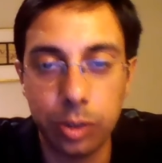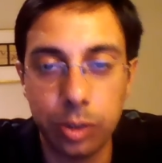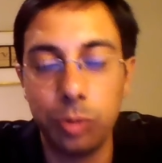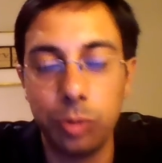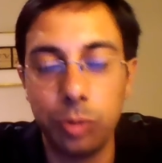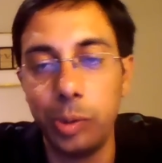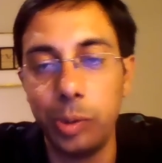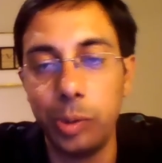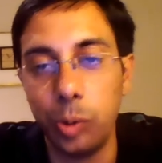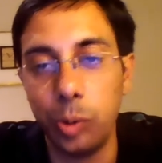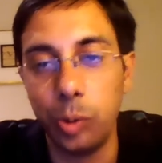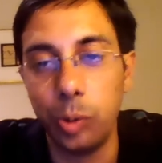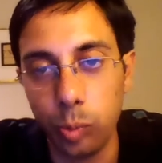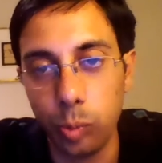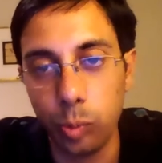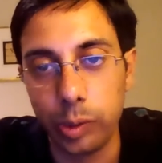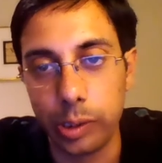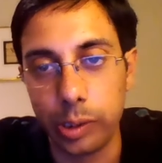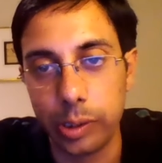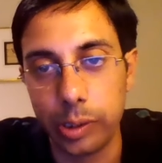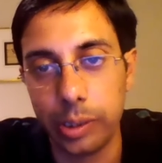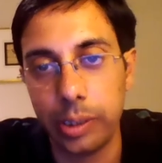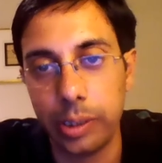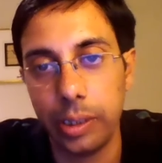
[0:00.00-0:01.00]
to be
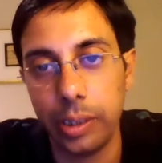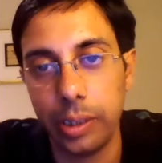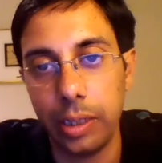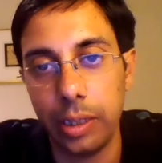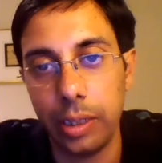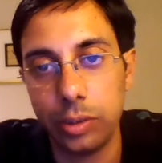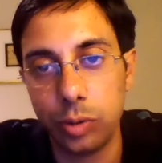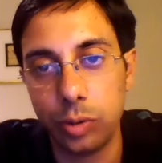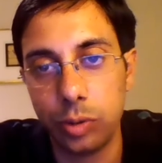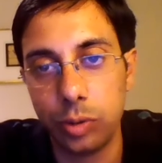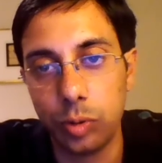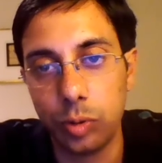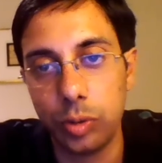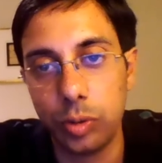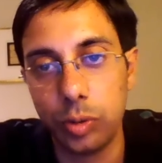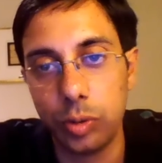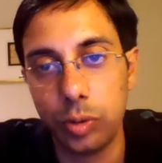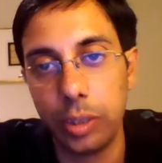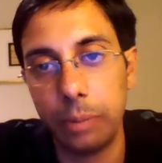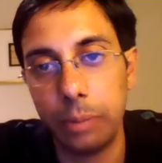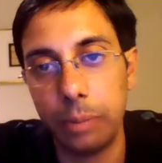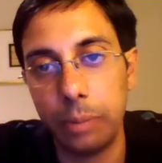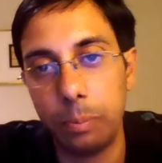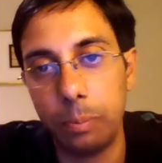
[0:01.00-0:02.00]
over, so that
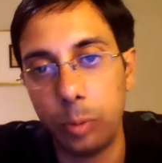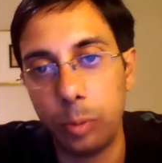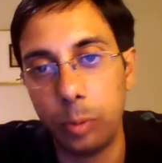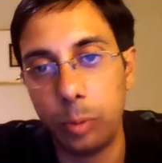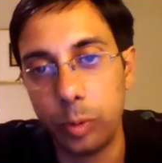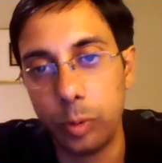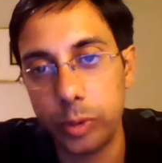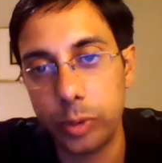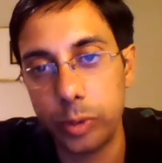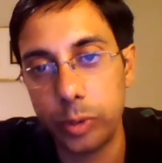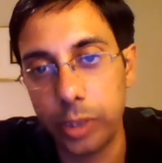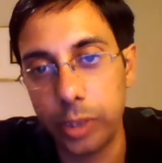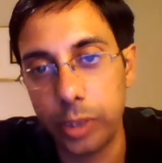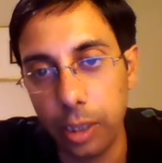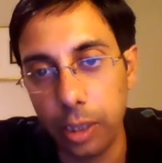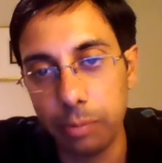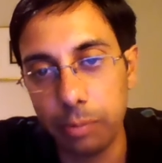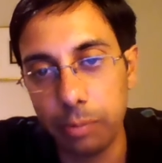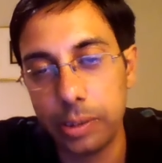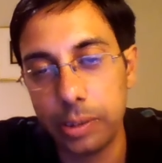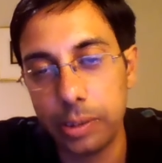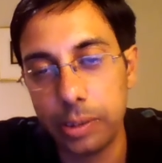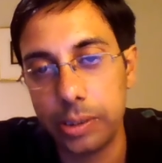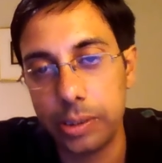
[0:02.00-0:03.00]
post increments
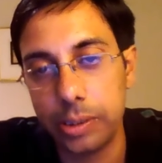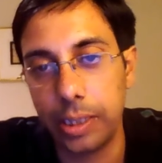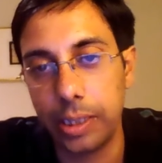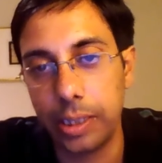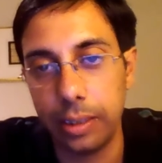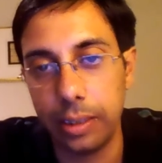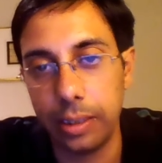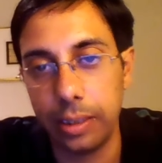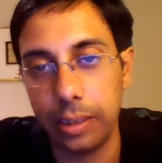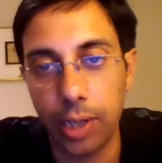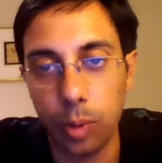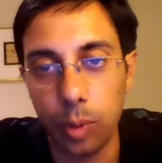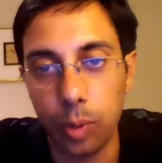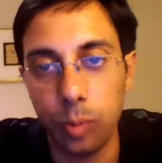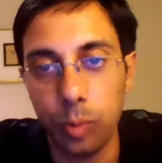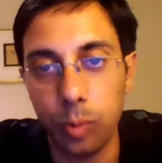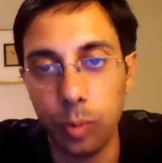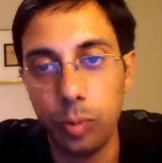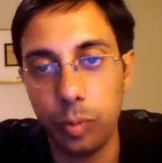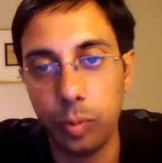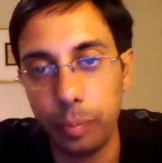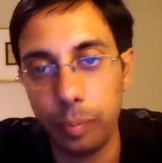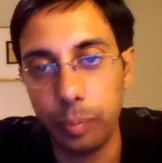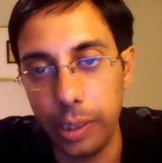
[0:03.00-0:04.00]
can now
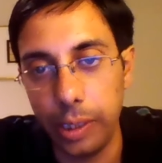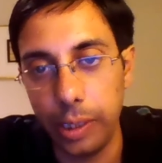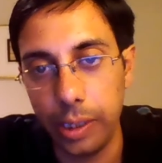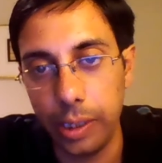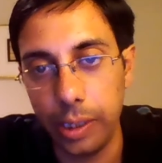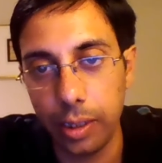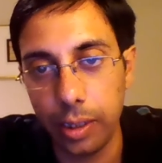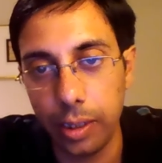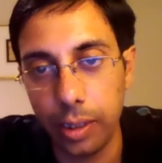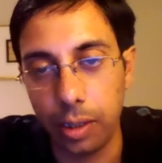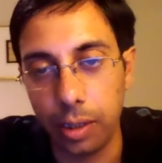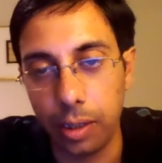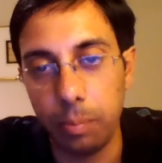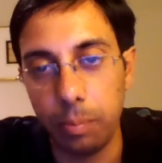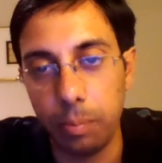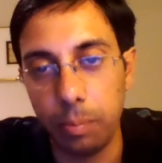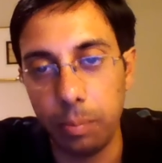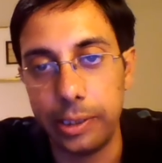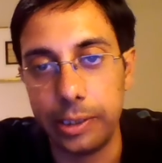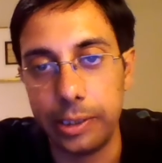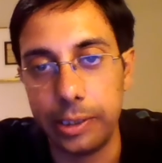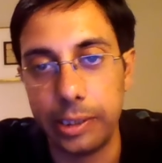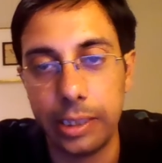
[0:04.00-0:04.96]
be completed?